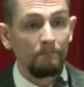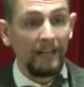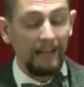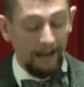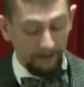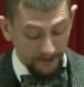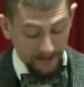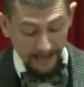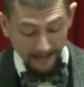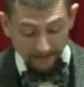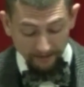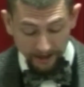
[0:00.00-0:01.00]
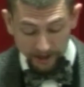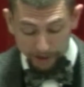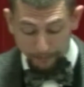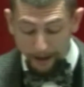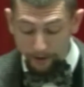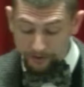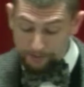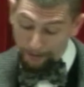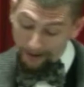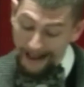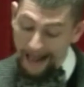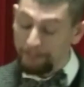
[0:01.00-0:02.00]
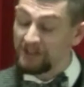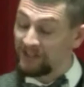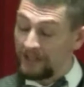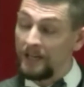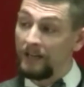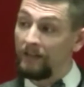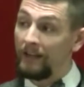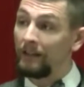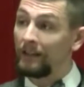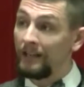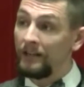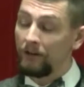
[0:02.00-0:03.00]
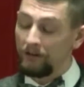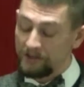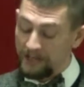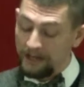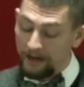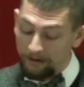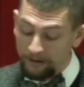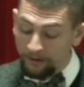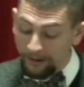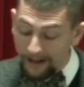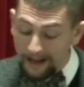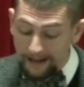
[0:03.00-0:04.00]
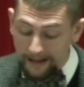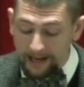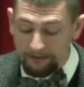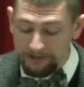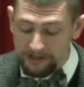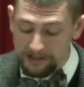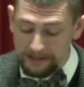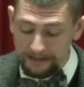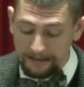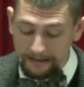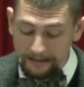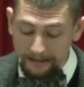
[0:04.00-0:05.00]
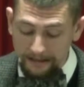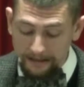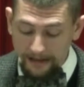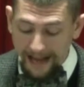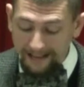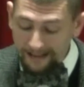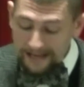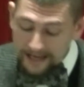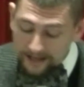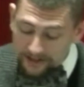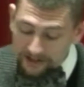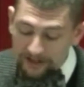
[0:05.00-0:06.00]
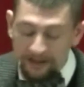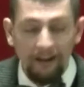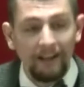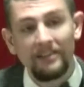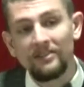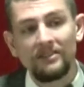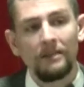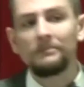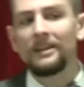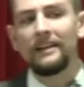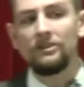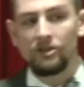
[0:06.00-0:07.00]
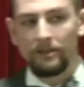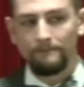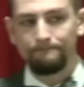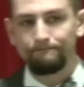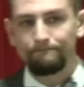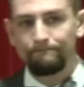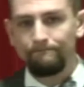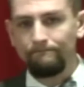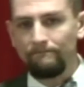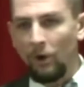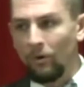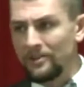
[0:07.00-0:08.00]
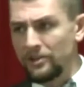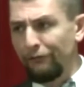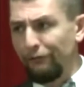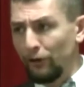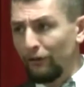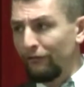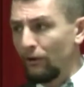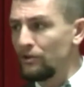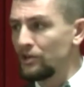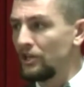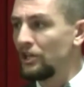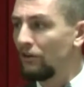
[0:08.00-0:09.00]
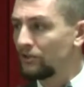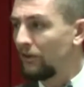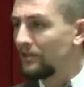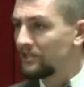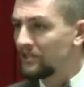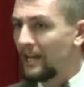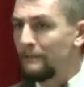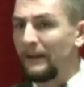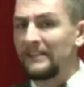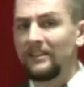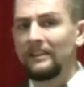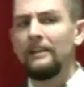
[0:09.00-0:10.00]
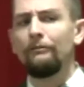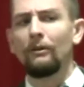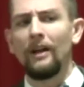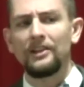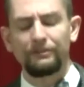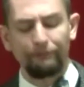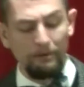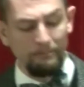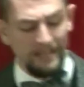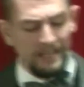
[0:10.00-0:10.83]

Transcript: And how does that even expose perhaps sin that lingers in our own lives? And lead us not into temptation, or, as the fuller version goes on to say, but deliver us from